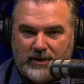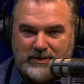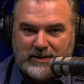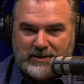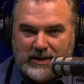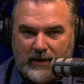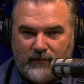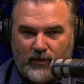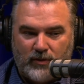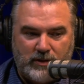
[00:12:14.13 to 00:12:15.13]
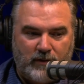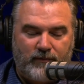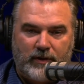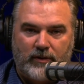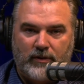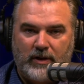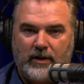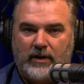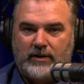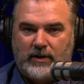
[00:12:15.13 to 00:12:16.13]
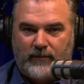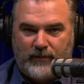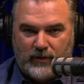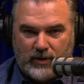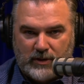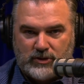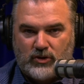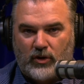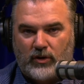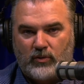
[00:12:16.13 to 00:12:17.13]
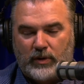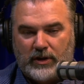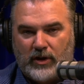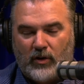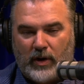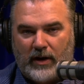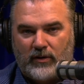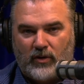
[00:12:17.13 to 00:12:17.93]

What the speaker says: Is it safer? Do you feel concerned when you go out?